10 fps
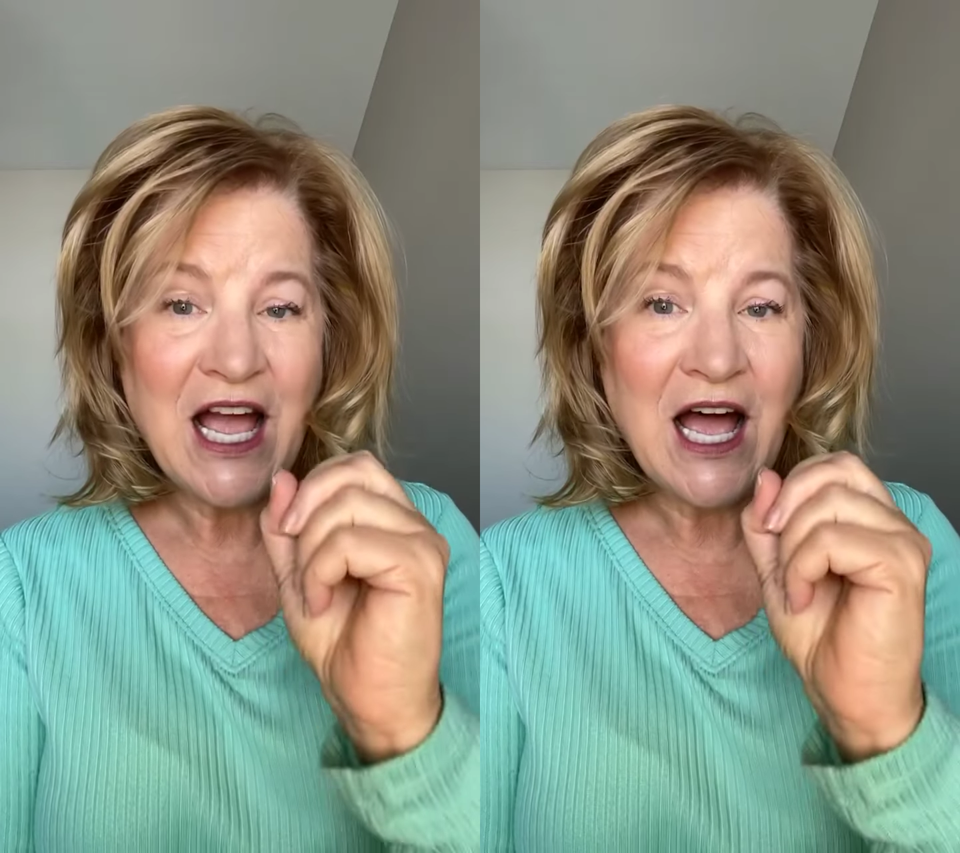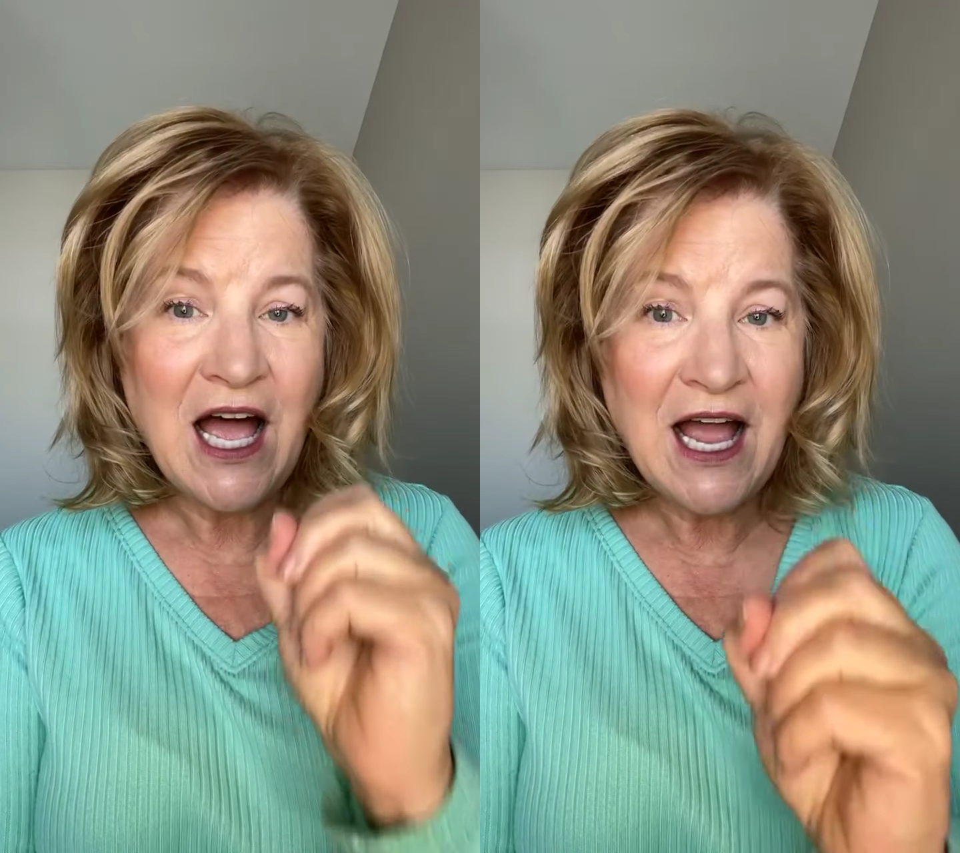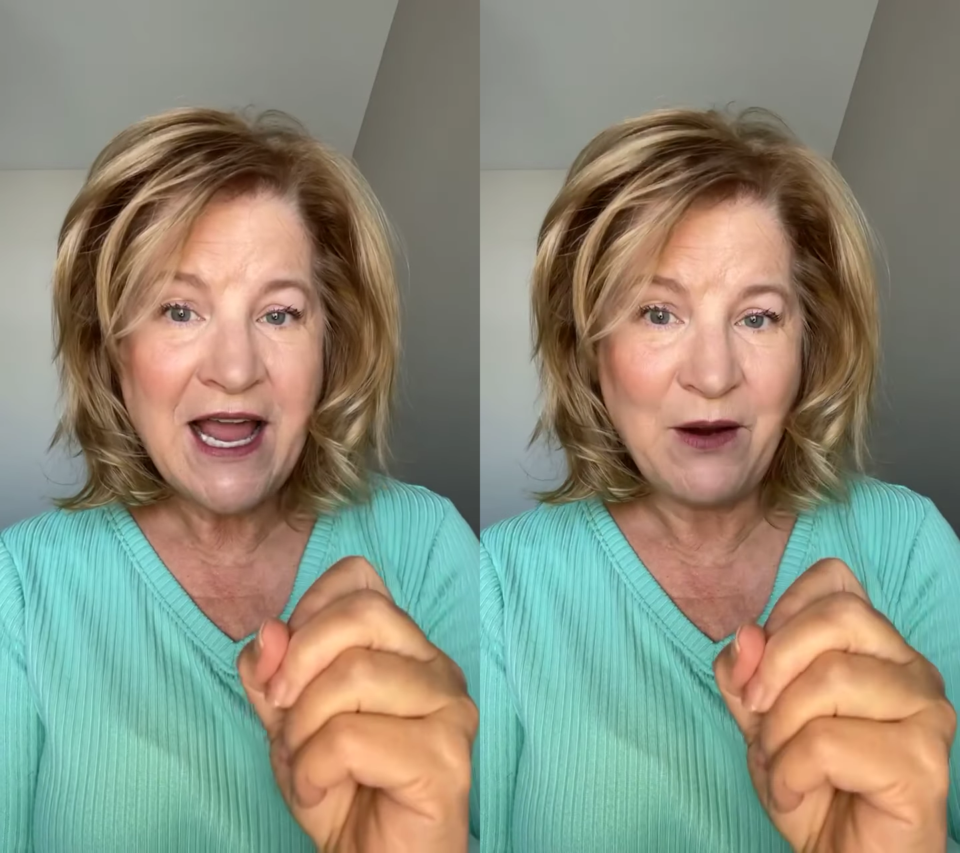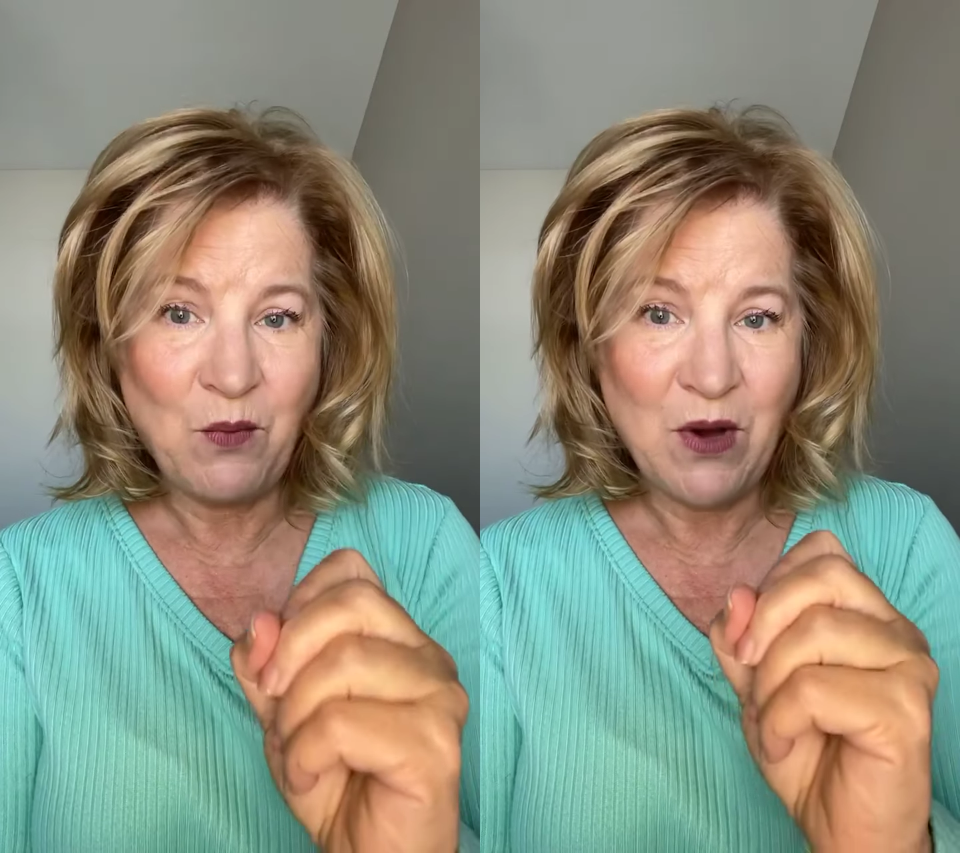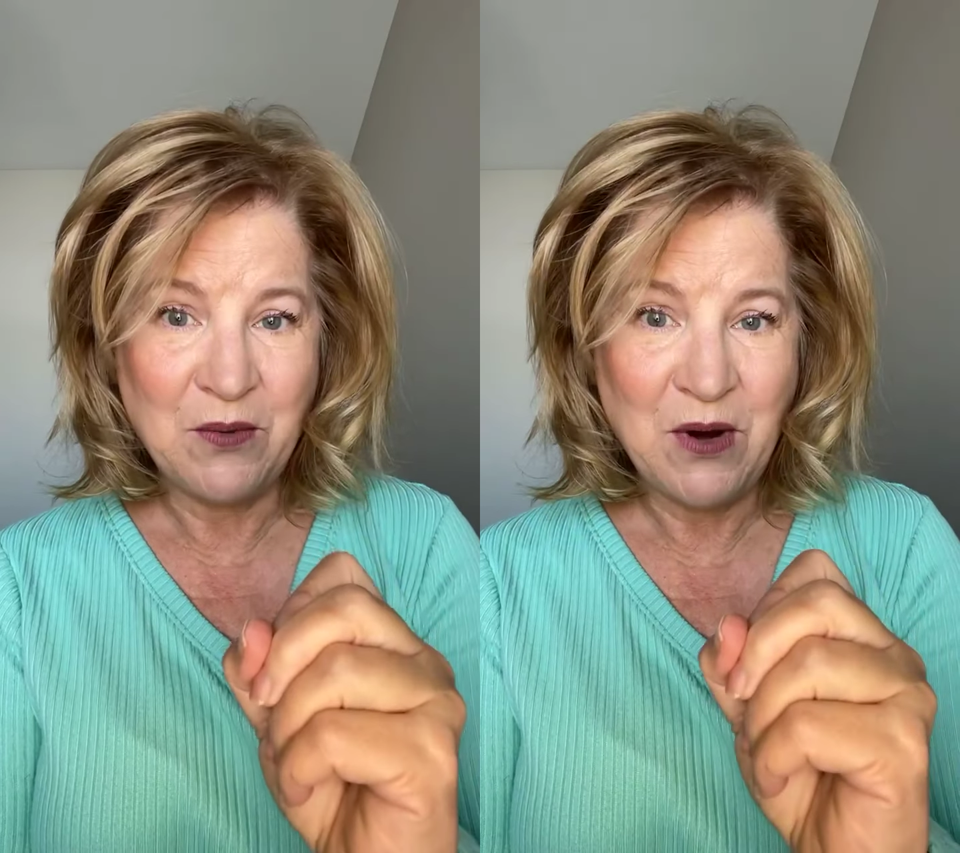I
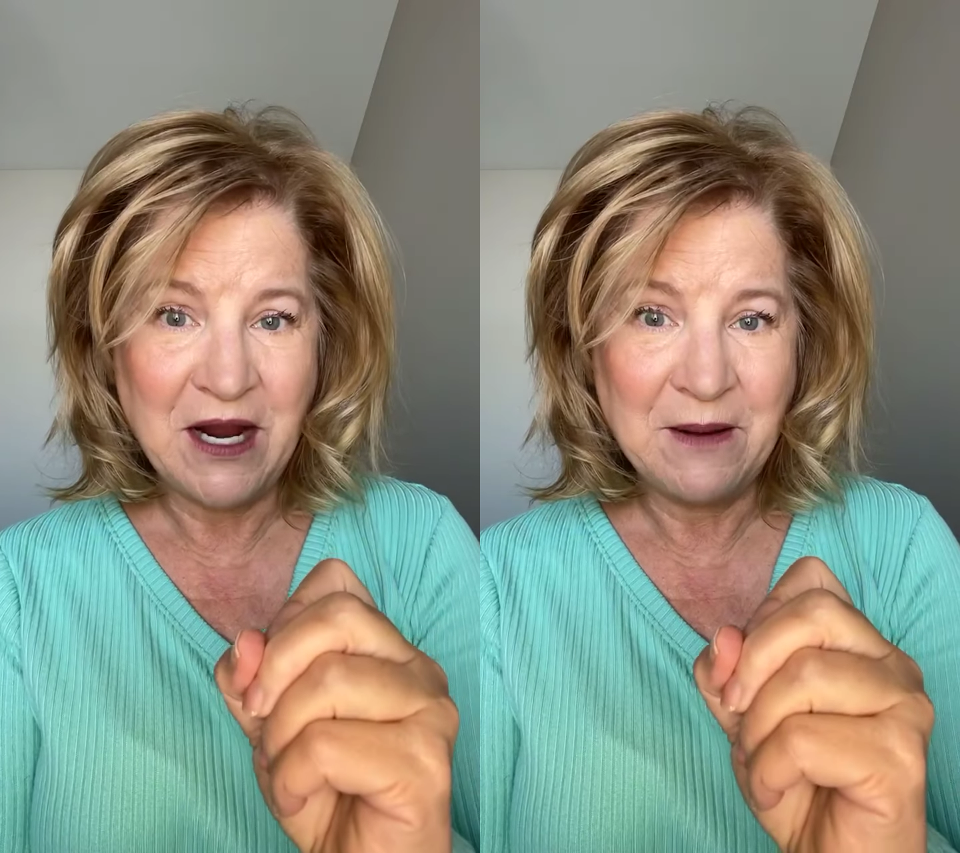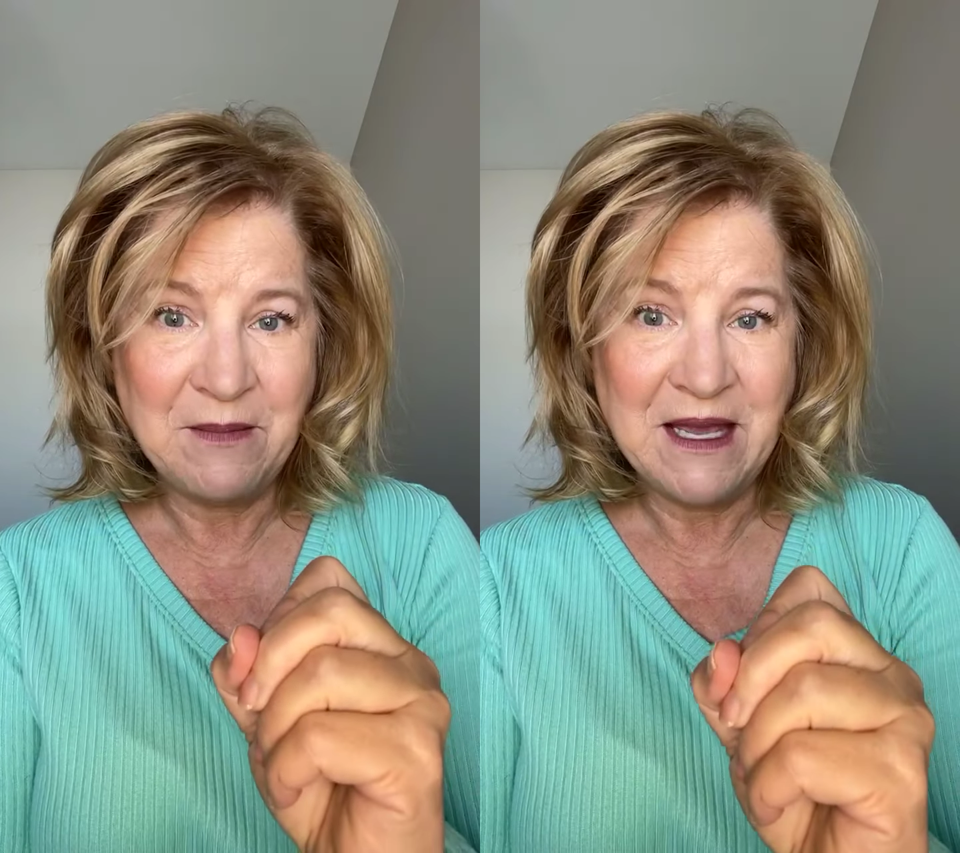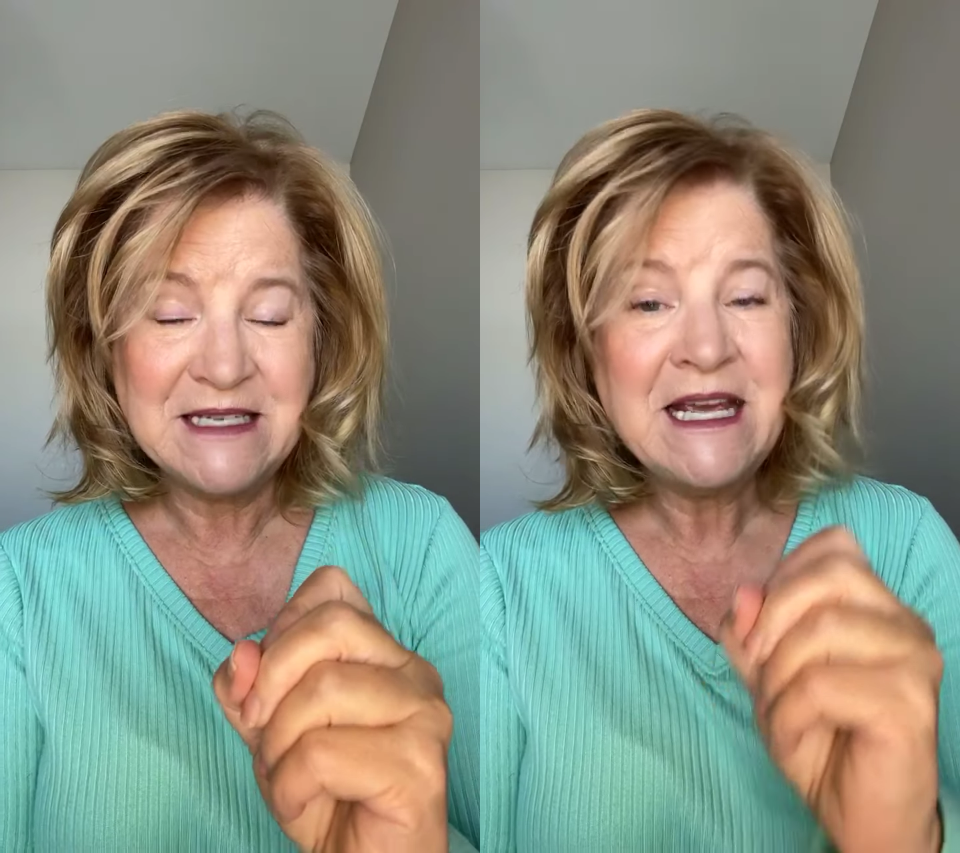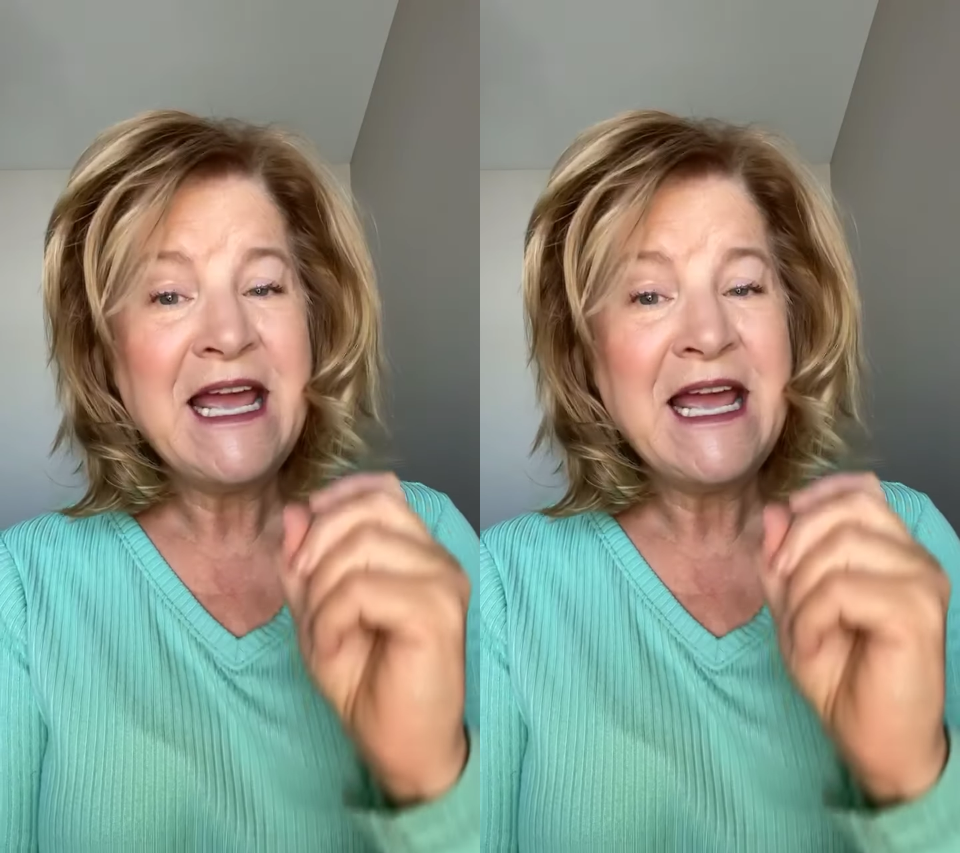want to recommend,